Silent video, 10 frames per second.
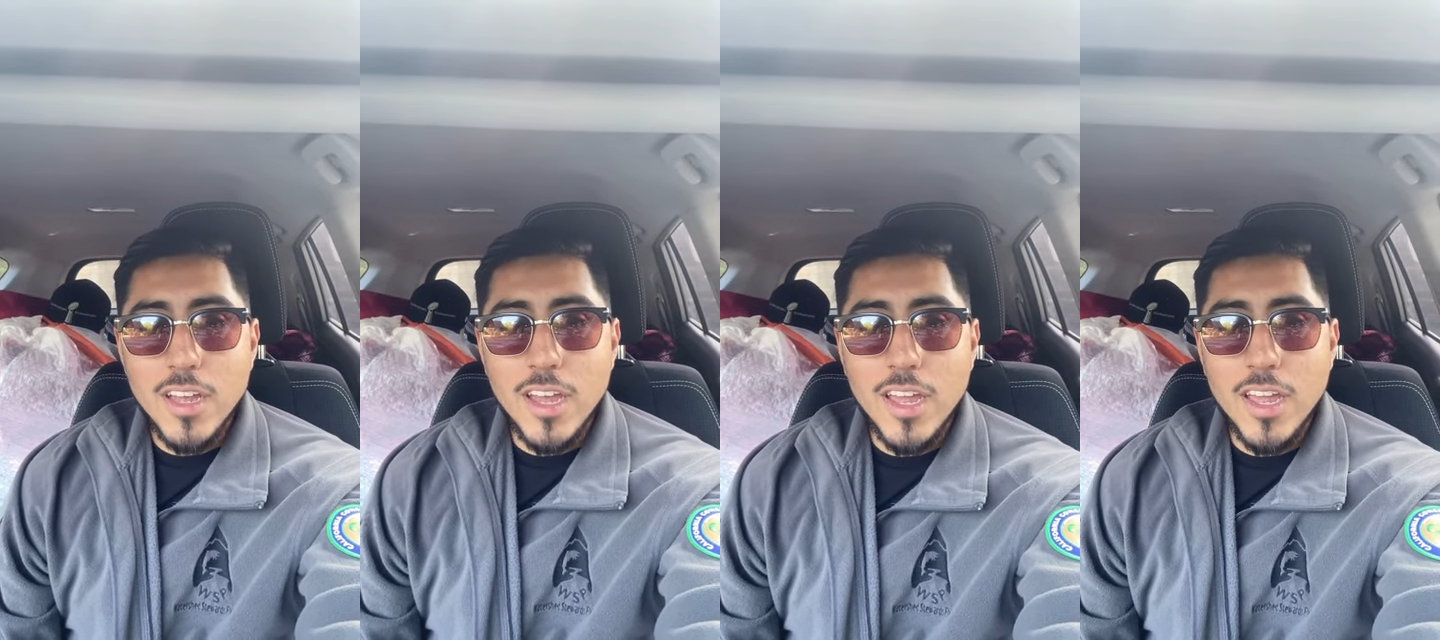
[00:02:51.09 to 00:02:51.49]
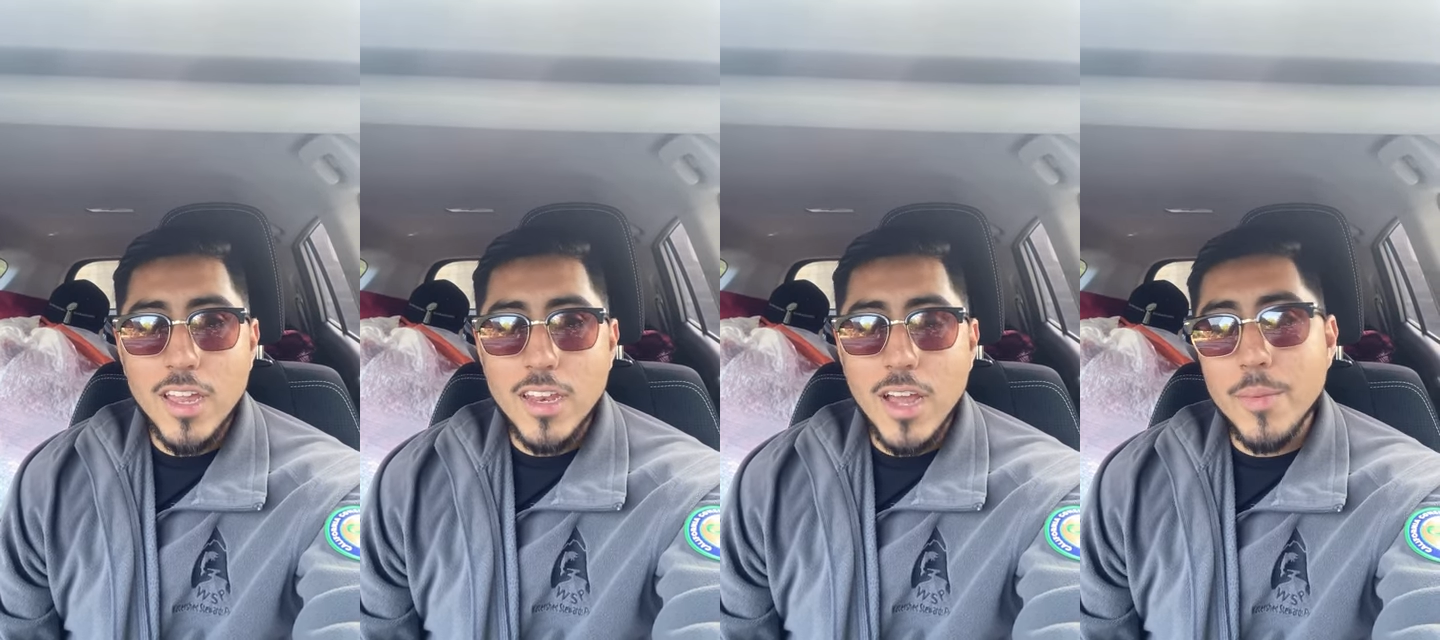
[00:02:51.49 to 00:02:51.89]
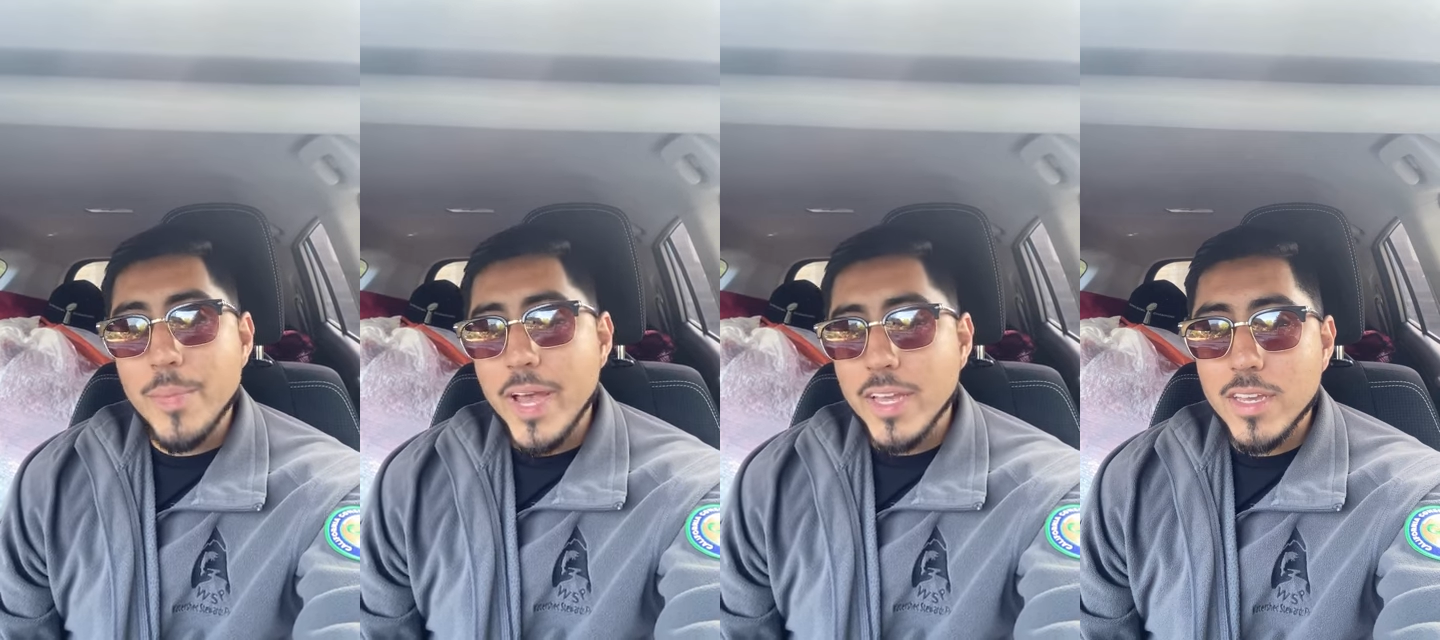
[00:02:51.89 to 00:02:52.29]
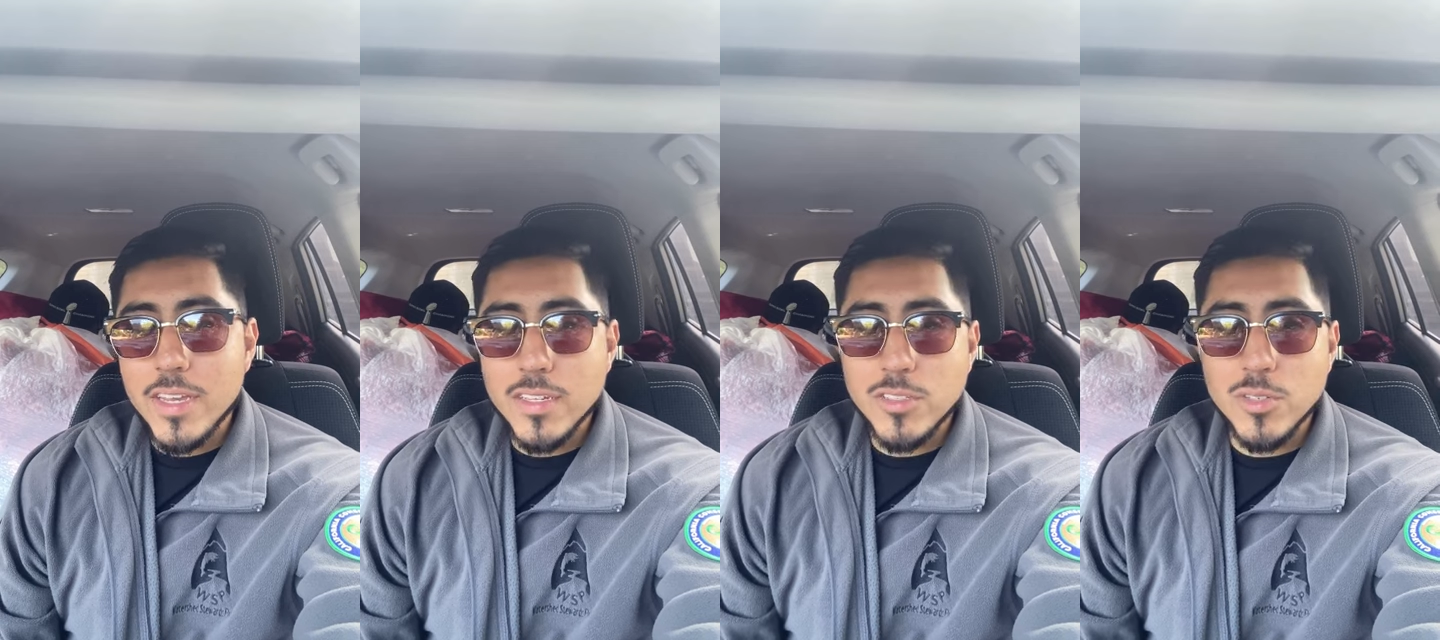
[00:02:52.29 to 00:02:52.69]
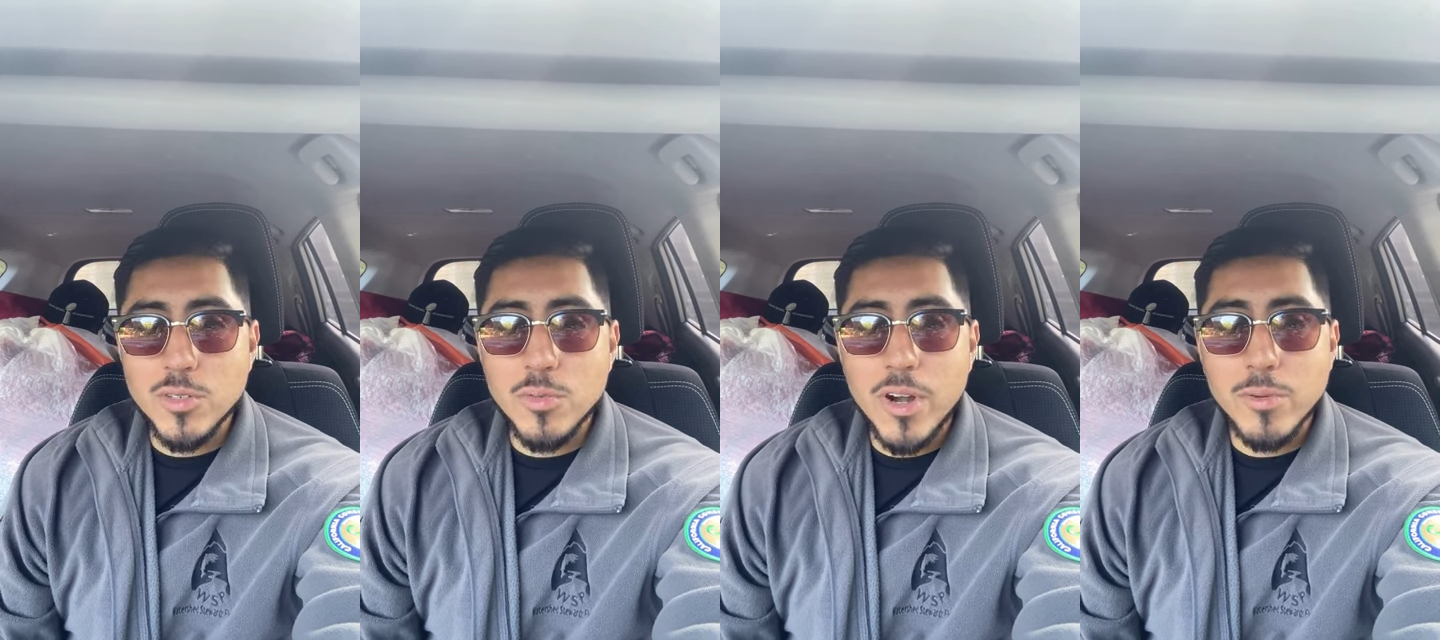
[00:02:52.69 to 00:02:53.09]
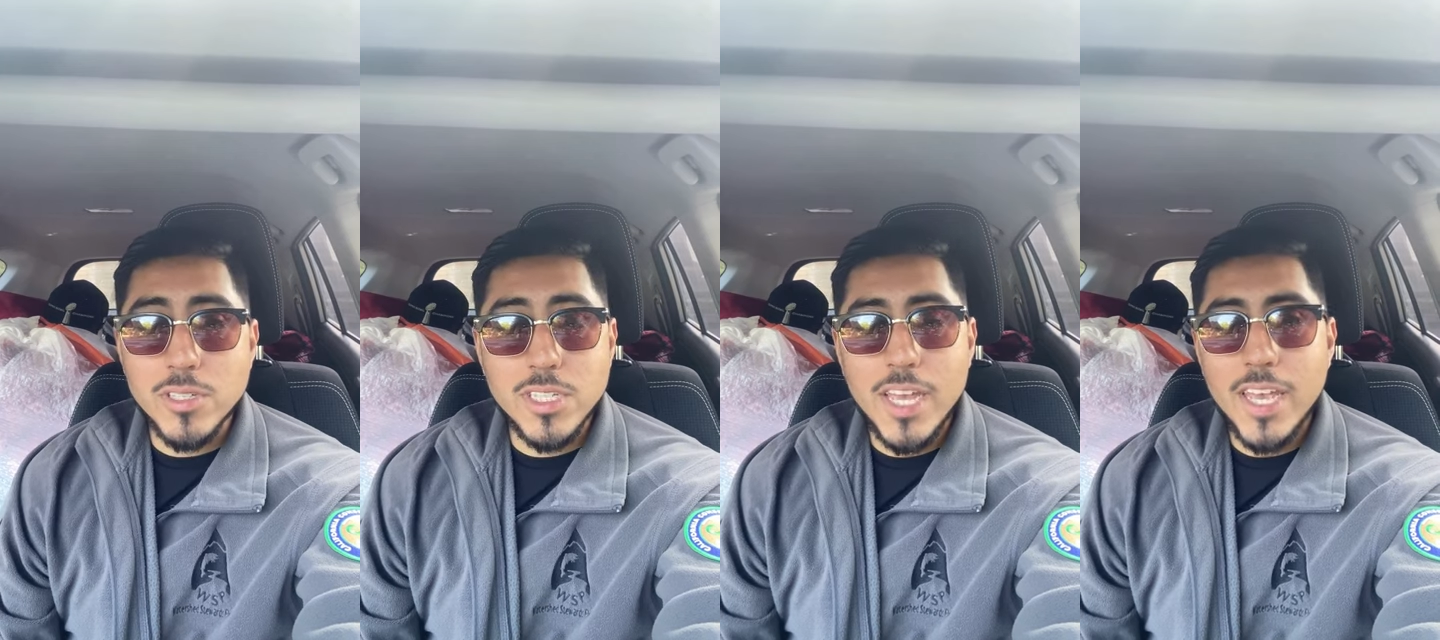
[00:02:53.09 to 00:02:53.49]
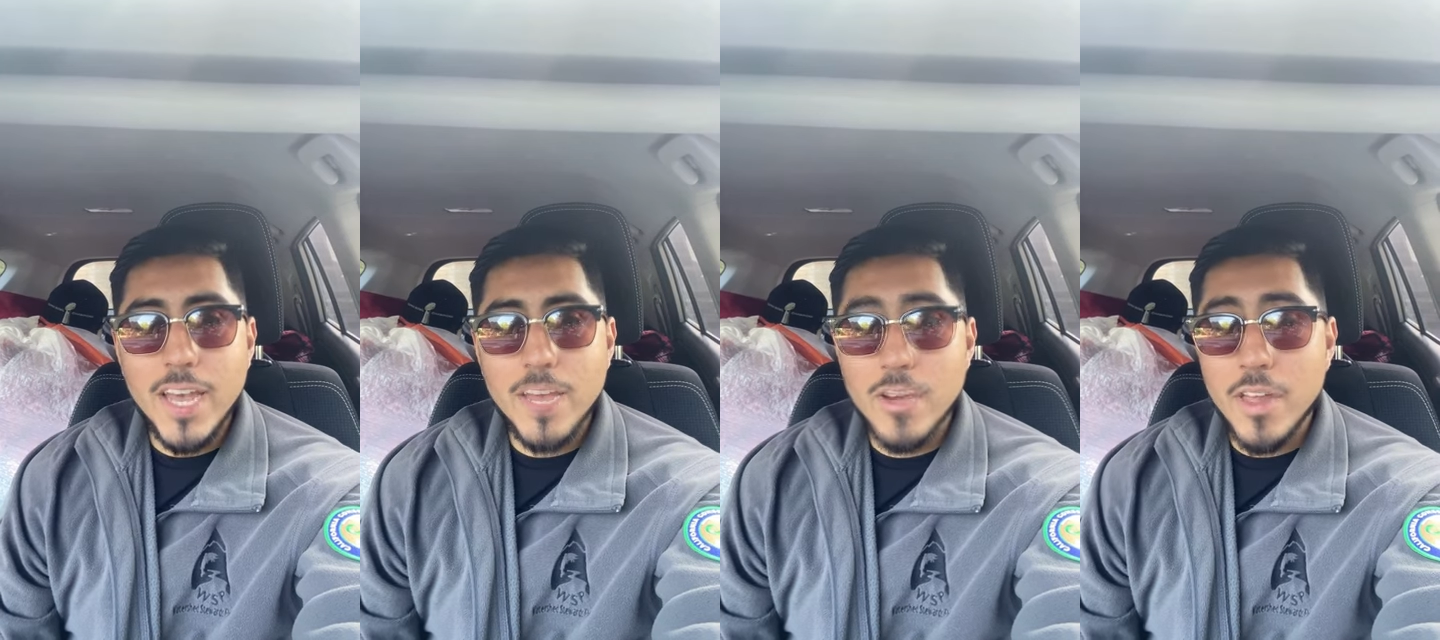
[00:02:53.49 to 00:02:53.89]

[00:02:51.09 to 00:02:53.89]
and I'm back to where I was staying at.